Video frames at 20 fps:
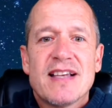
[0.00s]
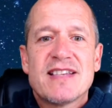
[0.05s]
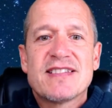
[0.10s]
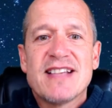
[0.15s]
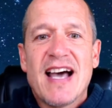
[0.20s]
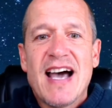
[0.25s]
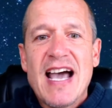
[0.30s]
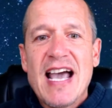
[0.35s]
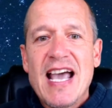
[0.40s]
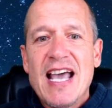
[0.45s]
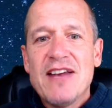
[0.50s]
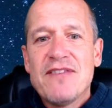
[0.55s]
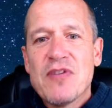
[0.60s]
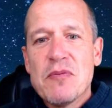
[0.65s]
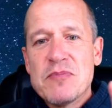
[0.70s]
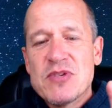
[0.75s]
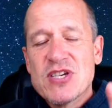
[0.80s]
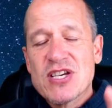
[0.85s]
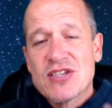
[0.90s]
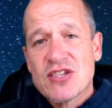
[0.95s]
Aside
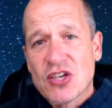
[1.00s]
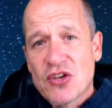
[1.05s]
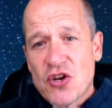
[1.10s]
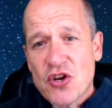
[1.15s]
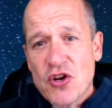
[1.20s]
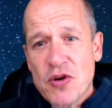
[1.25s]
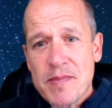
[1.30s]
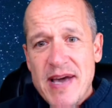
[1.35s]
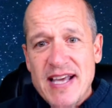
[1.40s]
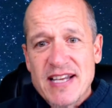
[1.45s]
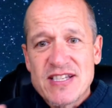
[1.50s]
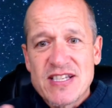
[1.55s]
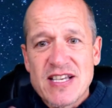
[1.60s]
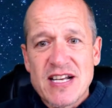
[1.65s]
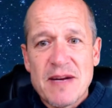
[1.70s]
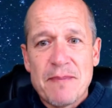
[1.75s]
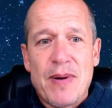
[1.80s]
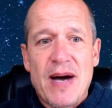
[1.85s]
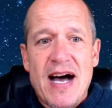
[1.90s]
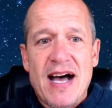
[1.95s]
from just the crewmates
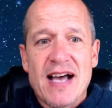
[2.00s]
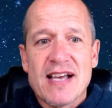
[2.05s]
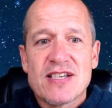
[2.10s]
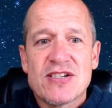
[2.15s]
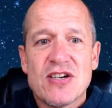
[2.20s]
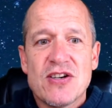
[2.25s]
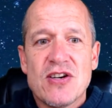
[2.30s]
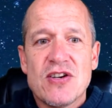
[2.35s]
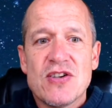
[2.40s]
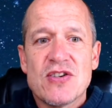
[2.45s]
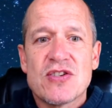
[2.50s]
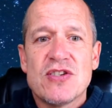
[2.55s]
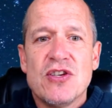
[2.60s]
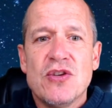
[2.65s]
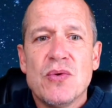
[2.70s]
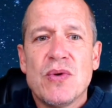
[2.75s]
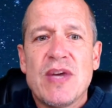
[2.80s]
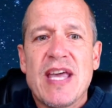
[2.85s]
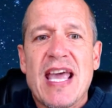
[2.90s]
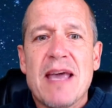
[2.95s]
and imposters,
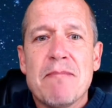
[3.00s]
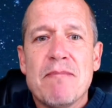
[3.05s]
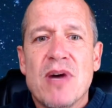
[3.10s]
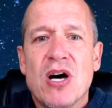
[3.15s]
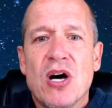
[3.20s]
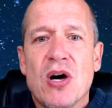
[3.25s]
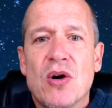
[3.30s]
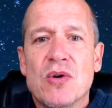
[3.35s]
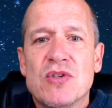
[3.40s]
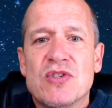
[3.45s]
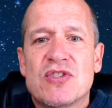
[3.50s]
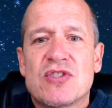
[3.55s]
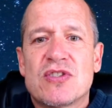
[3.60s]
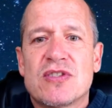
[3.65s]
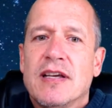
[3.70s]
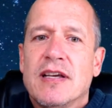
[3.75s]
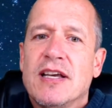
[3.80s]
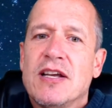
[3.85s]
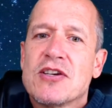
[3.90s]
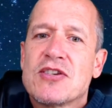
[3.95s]
new game
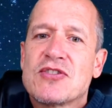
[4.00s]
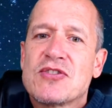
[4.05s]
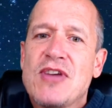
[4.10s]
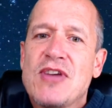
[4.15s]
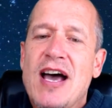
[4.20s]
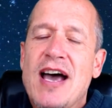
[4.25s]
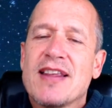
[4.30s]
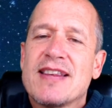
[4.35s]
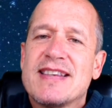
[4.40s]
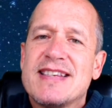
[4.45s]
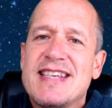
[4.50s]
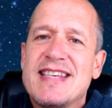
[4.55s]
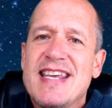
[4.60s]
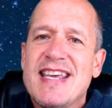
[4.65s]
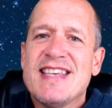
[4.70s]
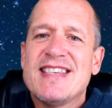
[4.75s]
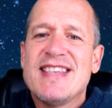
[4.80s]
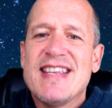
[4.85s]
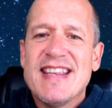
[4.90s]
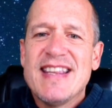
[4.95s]
modes, Intersloth
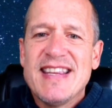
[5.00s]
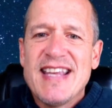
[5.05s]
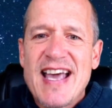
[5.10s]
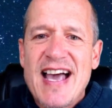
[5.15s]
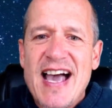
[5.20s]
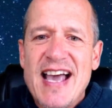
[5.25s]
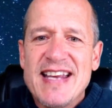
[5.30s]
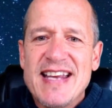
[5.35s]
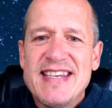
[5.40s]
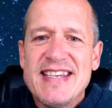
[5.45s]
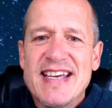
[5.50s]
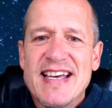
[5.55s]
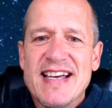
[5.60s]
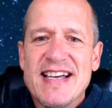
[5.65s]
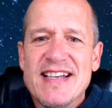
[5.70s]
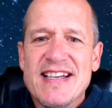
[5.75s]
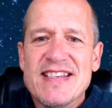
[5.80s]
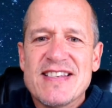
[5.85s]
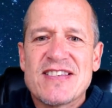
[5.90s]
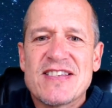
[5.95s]
teasing the
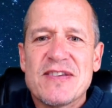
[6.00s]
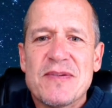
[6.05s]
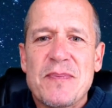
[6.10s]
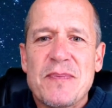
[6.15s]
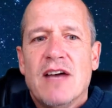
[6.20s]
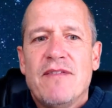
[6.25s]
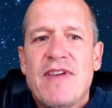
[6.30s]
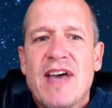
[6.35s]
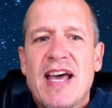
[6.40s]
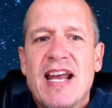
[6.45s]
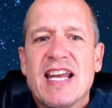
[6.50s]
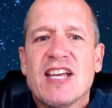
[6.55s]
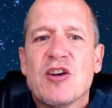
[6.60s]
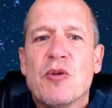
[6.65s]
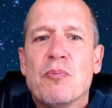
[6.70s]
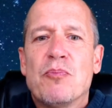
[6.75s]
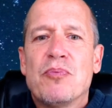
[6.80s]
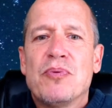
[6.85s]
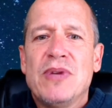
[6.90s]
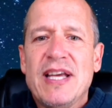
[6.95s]
ideas of adding
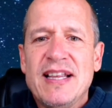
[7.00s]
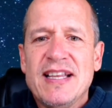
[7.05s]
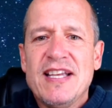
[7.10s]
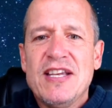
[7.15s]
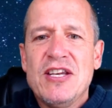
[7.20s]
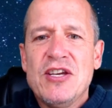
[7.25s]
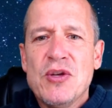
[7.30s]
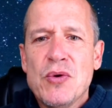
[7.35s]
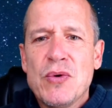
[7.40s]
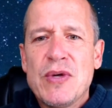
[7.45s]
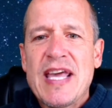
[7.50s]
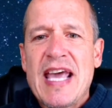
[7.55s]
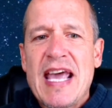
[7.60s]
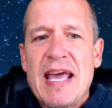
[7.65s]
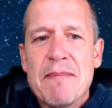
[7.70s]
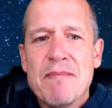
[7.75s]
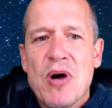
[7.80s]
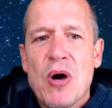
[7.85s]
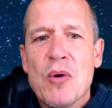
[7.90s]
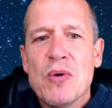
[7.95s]
completely new
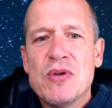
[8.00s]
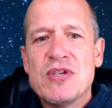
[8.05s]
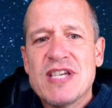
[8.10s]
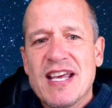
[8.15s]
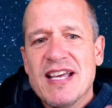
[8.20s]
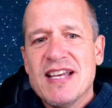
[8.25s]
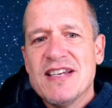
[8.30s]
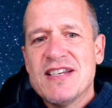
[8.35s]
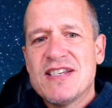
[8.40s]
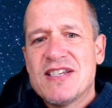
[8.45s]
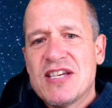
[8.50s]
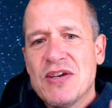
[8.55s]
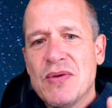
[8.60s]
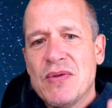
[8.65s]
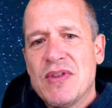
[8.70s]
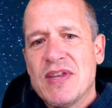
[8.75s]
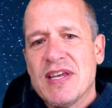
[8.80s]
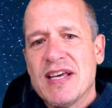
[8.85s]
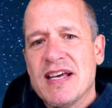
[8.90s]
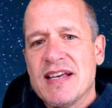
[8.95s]
game modes
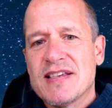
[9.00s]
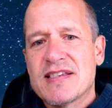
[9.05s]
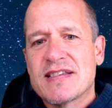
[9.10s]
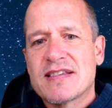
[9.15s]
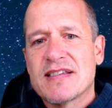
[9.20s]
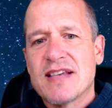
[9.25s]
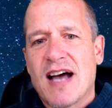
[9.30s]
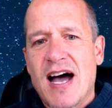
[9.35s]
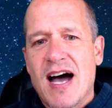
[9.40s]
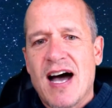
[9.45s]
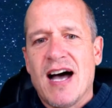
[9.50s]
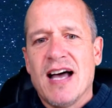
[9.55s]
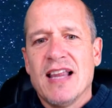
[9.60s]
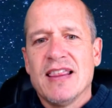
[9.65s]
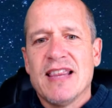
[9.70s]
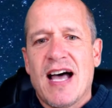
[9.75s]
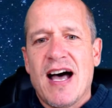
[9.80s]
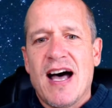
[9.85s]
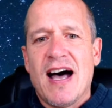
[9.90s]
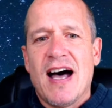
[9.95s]
into this, a
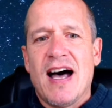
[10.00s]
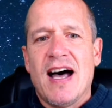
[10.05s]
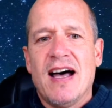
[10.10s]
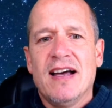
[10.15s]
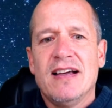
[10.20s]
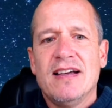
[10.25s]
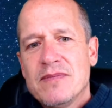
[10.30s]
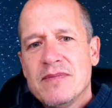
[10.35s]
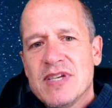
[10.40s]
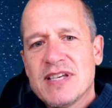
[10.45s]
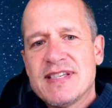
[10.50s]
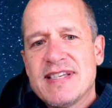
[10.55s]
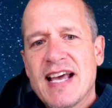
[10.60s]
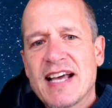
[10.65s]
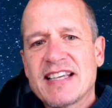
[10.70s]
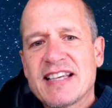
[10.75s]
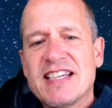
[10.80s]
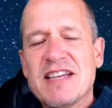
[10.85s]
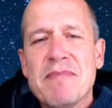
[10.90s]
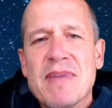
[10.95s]
la
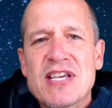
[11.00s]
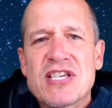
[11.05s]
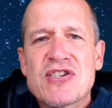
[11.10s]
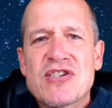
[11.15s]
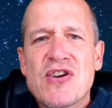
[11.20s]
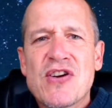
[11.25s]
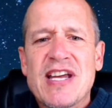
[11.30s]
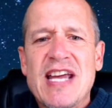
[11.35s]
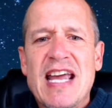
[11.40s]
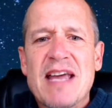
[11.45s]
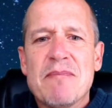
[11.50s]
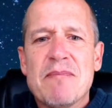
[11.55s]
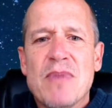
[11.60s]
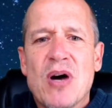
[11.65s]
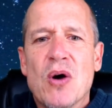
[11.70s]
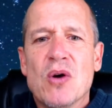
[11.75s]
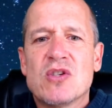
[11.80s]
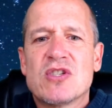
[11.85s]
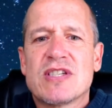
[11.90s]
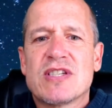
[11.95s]
detective mystery game
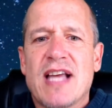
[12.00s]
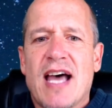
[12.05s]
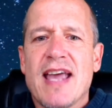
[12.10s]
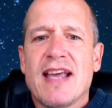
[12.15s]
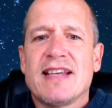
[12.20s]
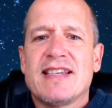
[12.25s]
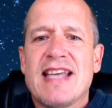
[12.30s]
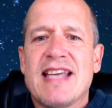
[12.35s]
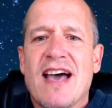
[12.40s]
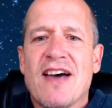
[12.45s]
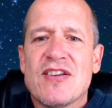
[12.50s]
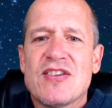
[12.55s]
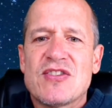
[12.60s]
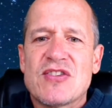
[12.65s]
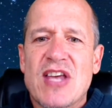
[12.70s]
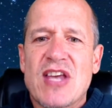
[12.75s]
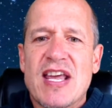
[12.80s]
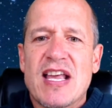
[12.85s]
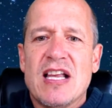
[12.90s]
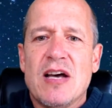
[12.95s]
modes like Town of
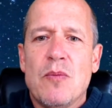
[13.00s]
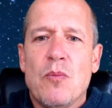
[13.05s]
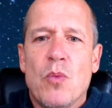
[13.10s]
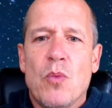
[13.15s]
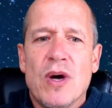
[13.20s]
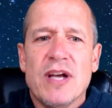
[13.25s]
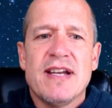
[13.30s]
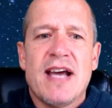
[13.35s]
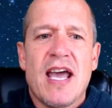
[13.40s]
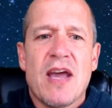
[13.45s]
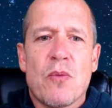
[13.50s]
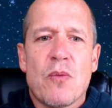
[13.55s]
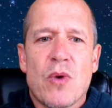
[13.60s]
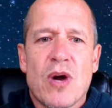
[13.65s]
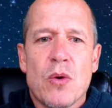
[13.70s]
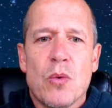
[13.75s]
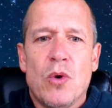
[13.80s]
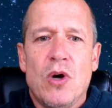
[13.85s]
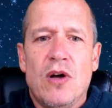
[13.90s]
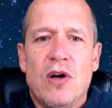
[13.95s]
Salem, One Night
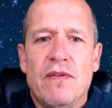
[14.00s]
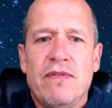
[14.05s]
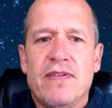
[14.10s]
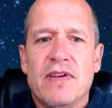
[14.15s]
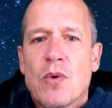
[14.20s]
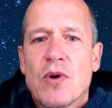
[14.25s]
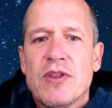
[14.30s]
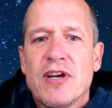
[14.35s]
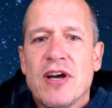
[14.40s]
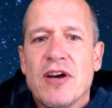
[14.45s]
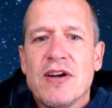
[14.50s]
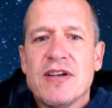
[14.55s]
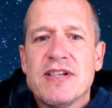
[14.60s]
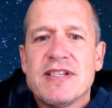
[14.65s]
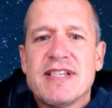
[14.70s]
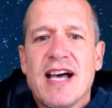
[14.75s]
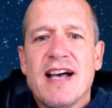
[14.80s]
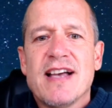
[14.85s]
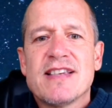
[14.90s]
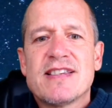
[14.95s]
Werewolf, where there are
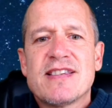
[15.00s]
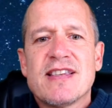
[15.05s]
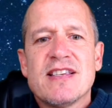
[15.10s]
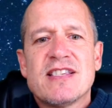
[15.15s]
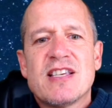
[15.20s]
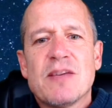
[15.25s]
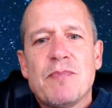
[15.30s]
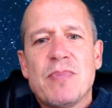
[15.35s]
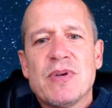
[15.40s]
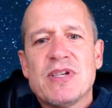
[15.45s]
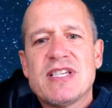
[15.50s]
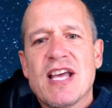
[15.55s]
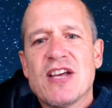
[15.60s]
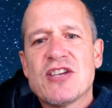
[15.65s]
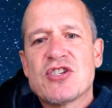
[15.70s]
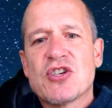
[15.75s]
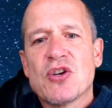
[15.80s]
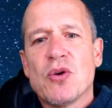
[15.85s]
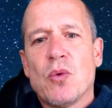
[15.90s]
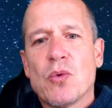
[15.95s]
dozens of
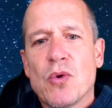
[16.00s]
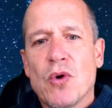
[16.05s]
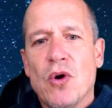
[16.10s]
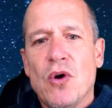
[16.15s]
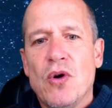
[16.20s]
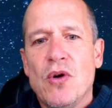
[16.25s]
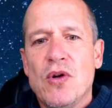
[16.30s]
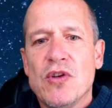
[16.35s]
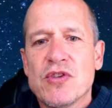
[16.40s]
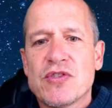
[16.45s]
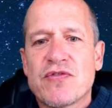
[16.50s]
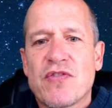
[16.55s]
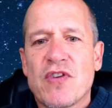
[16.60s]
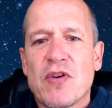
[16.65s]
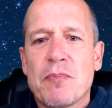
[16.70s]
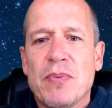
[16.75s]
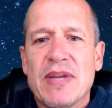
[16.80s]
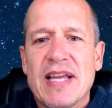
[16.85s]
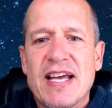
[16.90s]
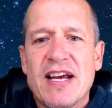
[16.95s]
potential roles
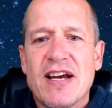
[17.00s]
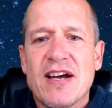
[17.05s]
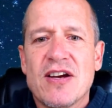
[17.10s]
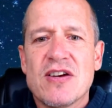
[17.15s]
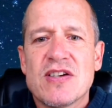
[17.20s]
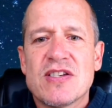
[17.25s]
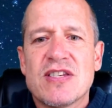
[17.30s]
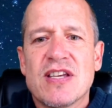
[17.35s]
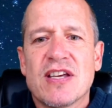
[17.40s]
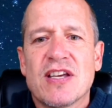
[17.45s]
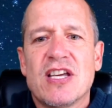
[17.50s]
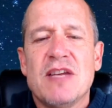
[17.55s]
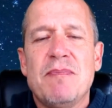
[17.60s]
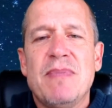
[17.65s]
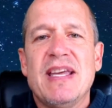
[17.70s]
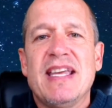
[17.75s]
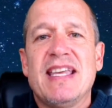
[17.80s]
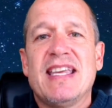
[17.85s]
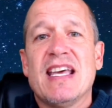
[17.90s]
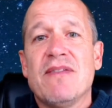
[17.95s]
for players that could
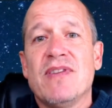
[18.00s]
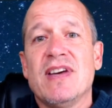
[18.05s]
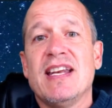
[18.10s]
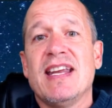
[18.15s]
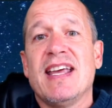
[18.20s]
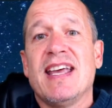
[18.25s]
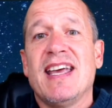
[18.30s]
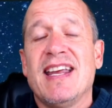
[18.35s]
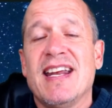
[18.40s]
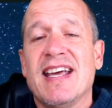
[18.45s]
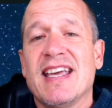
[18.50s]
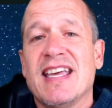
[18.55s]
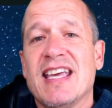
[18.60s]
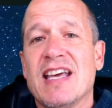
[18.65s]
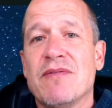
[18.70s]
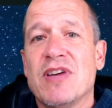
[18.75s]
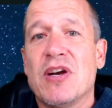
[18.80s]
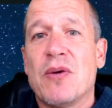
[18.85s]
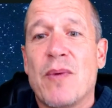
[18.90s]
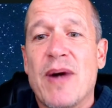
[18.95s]
be given in a
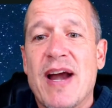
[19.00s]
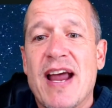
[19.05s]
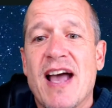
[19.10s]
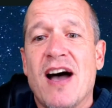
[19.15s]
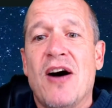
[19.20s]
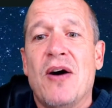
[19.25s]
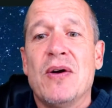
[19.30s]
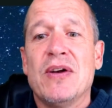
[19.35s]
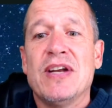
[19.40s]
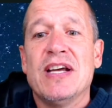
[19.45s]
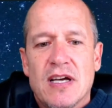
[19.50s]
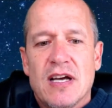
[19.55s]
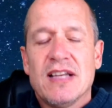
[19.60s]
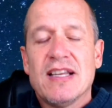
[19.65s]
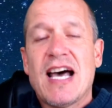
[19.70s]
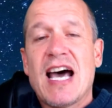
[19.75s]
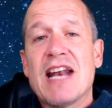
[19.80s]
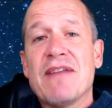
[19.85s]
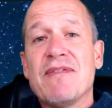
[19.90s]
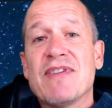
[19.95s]
given round. A
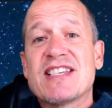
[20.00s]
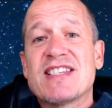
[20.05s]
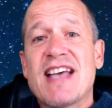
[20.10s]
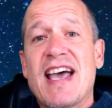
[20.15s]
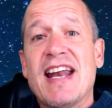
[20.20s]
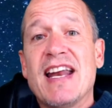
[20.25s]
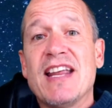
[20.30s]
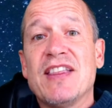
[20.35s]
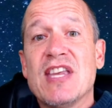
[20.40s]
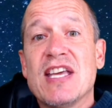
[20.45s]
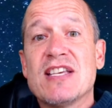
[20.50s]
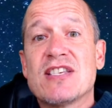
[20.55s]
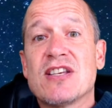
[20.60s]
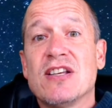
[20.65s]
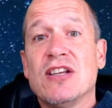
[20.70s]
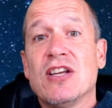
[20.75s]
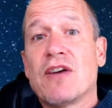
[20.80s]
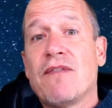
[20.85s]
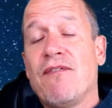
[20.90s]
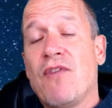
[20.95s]
lot of exciting things
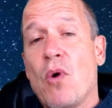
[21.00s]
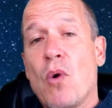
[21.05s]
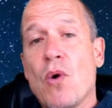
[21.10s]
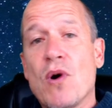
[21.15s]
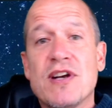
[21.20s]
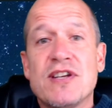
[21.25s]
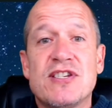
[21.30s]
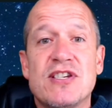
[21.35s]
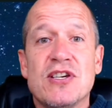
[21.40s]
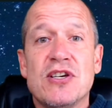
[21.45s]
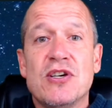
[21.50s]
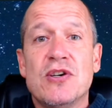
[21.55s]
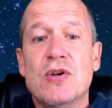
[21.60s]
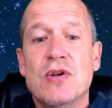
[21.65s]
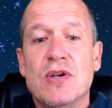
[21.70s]
to look forward to.